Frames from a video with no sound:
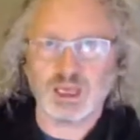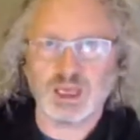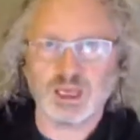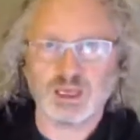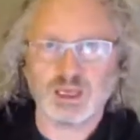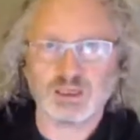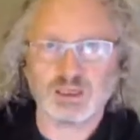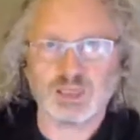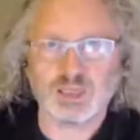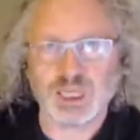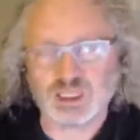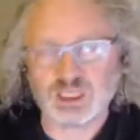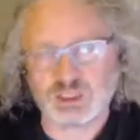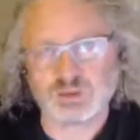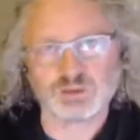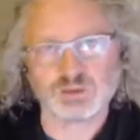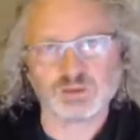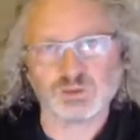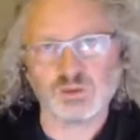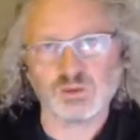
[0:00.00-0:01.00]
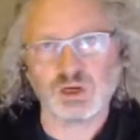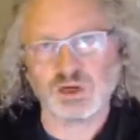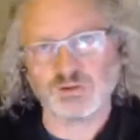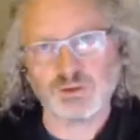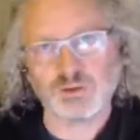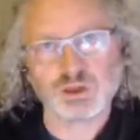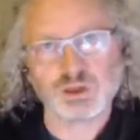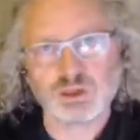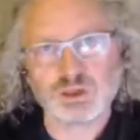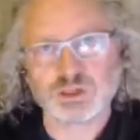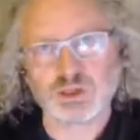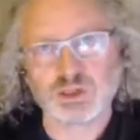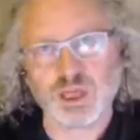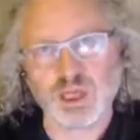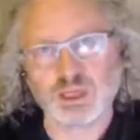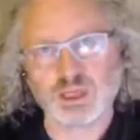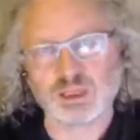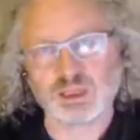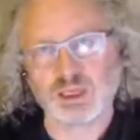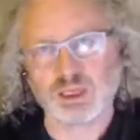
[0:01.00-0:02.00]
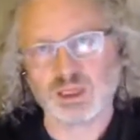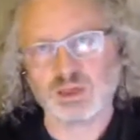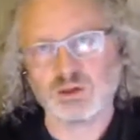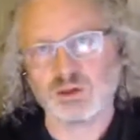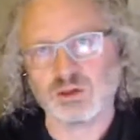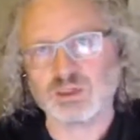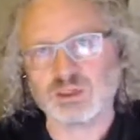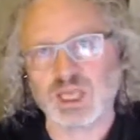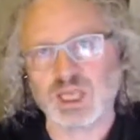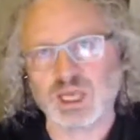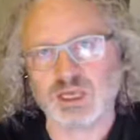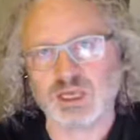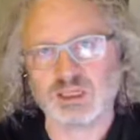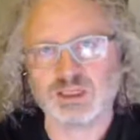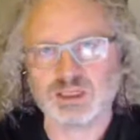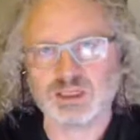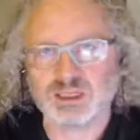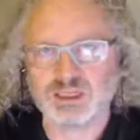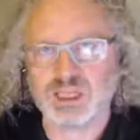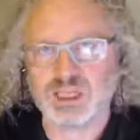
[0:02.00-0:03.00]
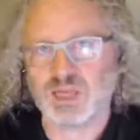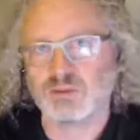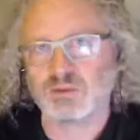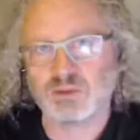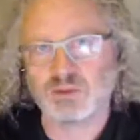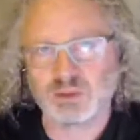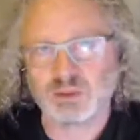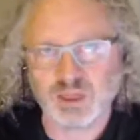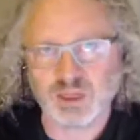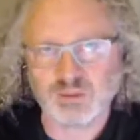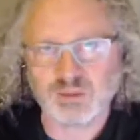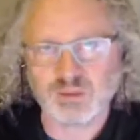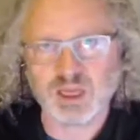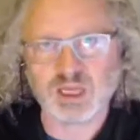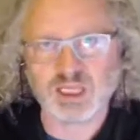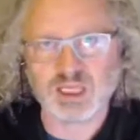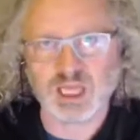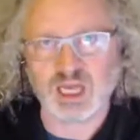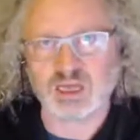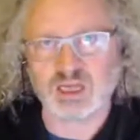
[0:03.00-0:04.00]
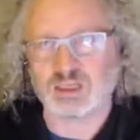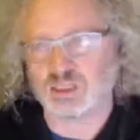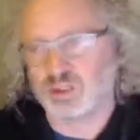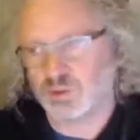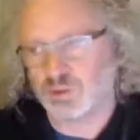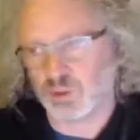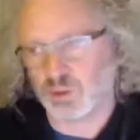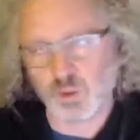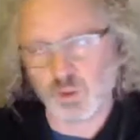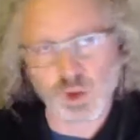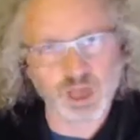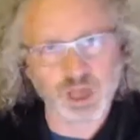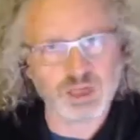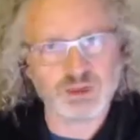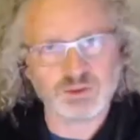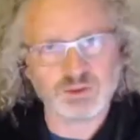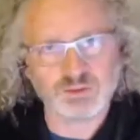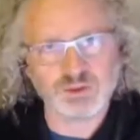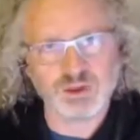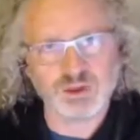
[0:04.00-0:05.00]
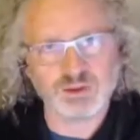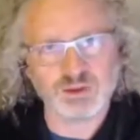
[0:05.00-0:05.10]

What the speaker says: and that's what everyone looks at. And it's the same with metadata. Just build one